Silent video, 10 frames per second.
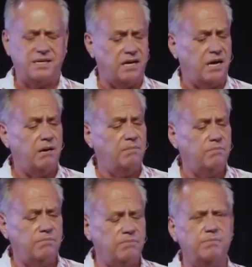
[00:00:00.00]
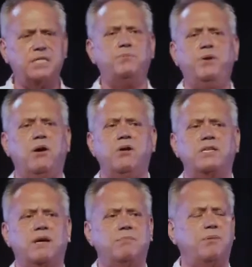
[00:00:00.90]
I must be
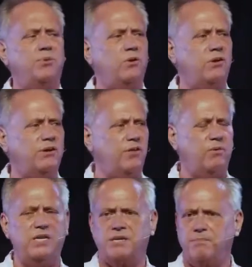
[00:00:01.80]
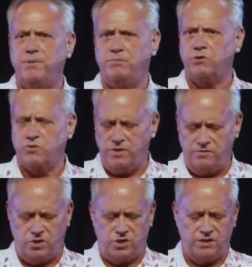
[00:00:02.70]
honest, I'm appalled at the way some people treat
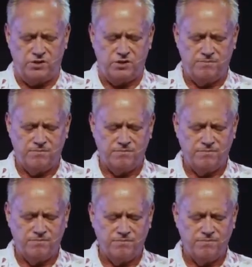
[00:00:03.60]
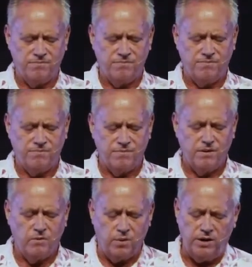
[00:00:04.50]
the church.
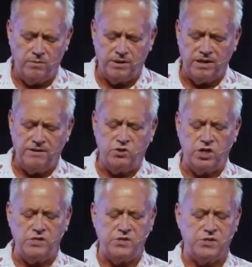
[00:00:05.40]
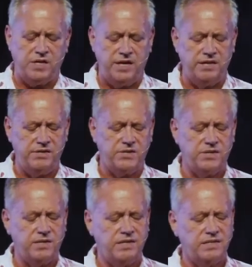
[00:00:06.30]
We who believe Jesus
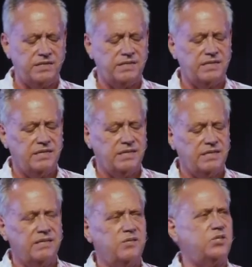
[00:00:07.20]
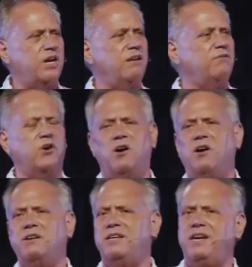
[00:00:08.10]
is Son of
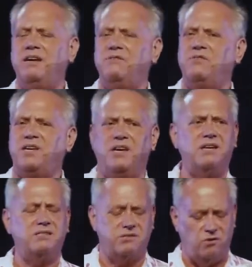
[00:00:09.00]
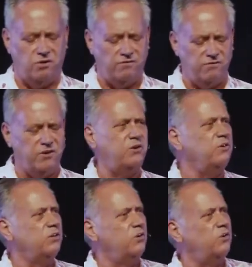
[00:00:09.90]
God, King of Kings, Lord of
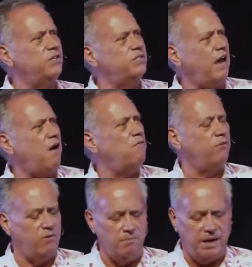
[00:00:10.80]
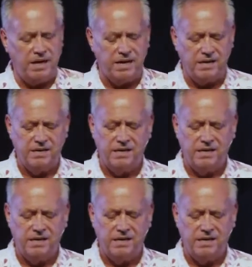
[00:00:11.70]
Lords, Alpha, Omega,